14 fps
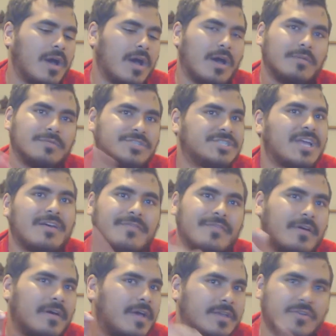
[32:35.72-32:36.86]

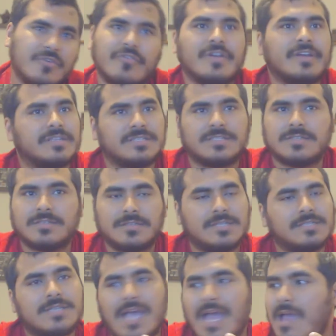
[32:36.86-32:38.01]
Sheva and Chris.
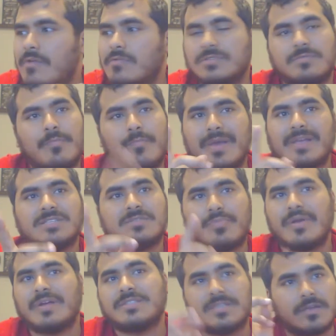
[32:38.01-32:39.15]
This guy was bench
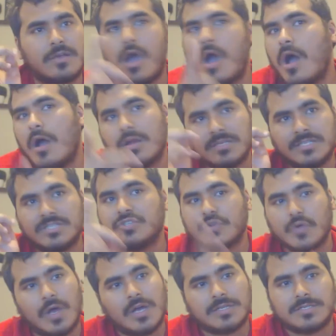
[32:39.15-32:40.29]
pressing cars and
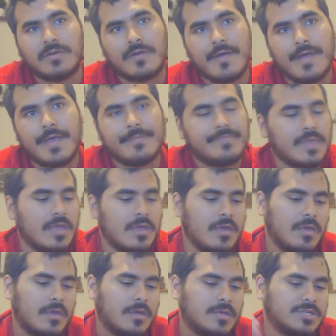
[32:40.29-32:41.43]
trucks, alright?
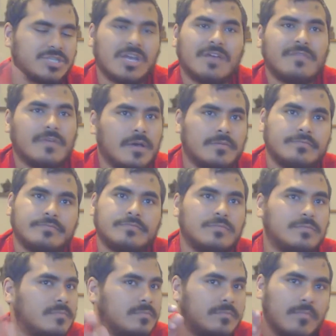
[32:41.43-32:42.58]
Sheva
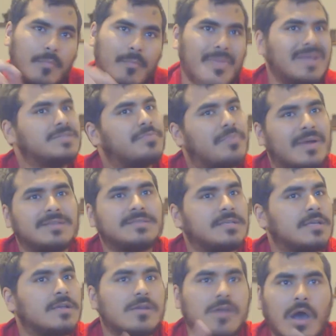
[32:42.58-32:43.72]
bench
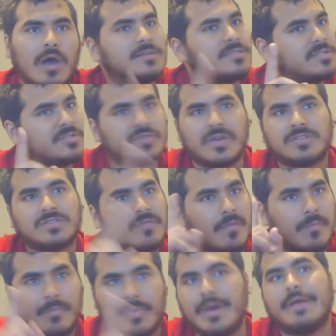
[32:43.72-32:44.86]
pressing cars and trucks
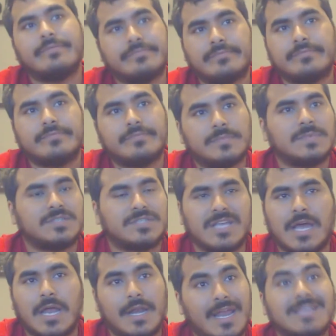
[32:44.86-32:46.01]
with her butt.
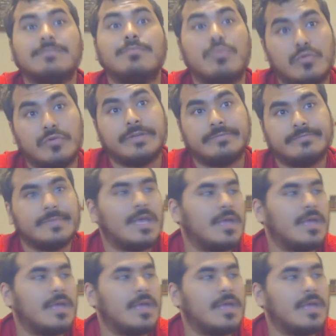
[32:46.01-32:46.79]
She had a nice booty.